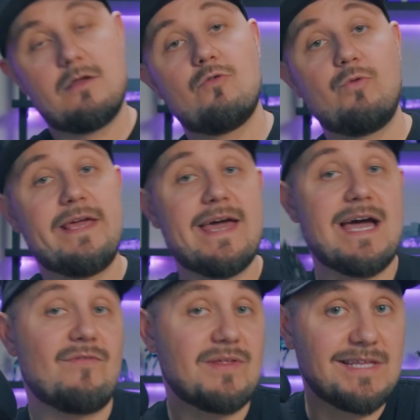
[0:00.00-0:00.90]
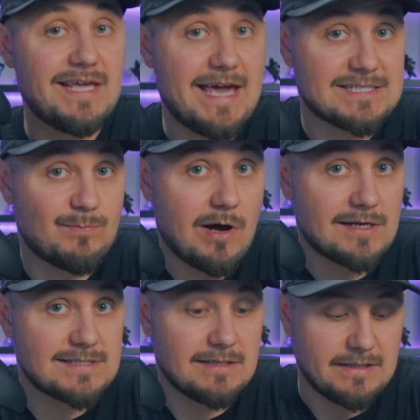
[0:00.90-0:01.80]
we have the
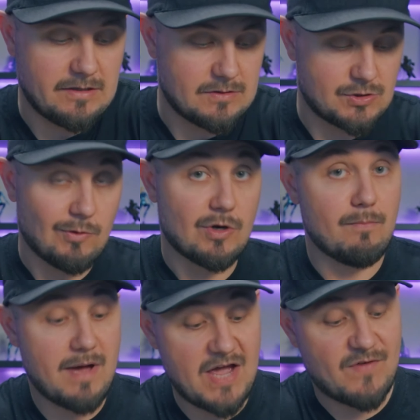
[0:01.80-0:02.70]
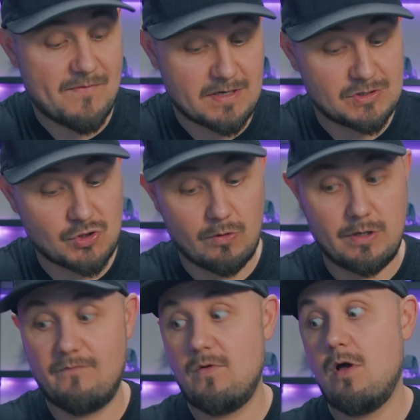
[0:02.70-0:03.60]
Xbox Elite controller. My favorite controller
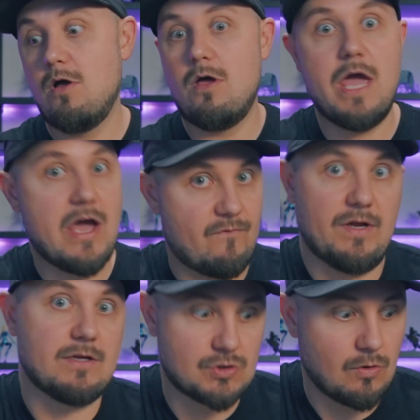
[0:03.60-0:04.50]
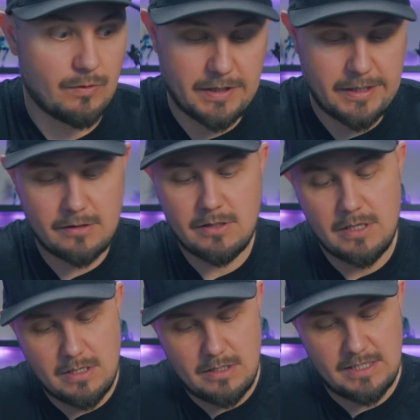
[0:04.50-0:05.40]
of every controller here
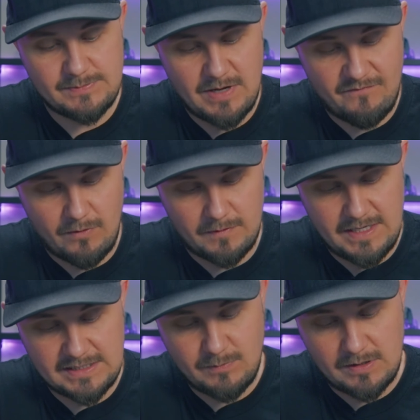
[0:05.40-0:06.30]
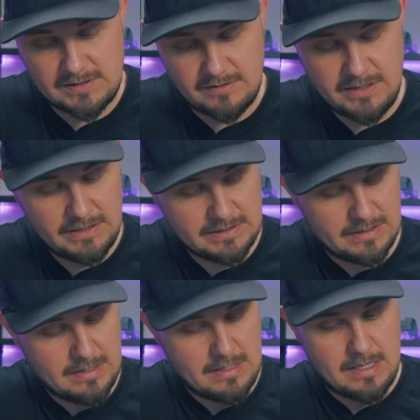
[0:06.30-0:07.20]
is by far the Xbox Elite.
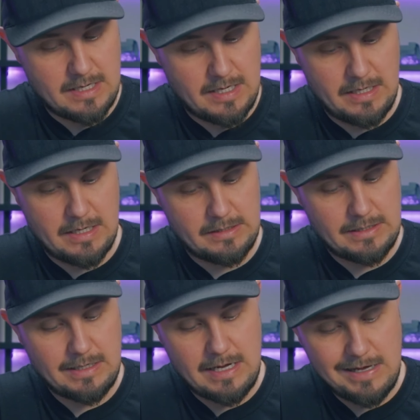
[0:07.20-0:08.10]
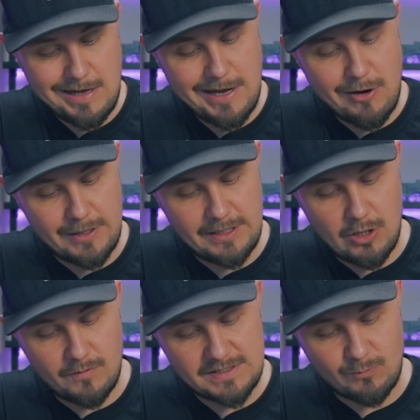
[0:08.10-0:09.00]
And I already
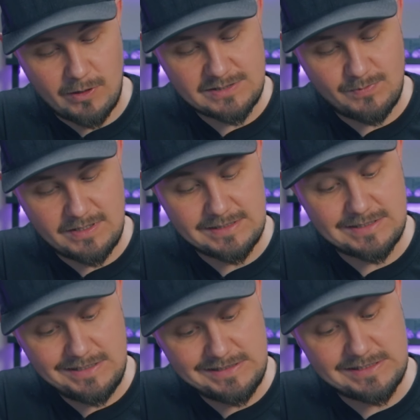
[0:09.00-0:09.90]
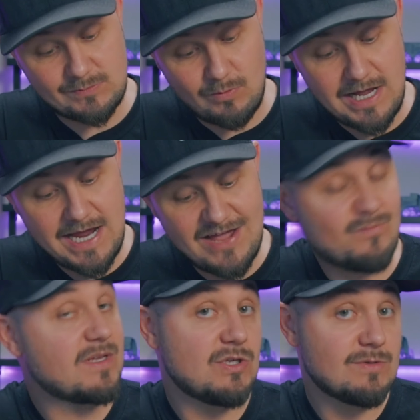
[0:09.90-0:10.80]
know this works because this is what I have
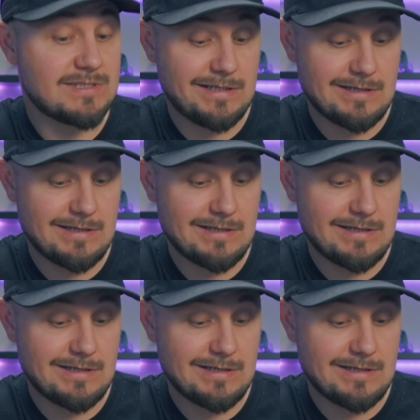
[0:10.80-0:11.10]
been using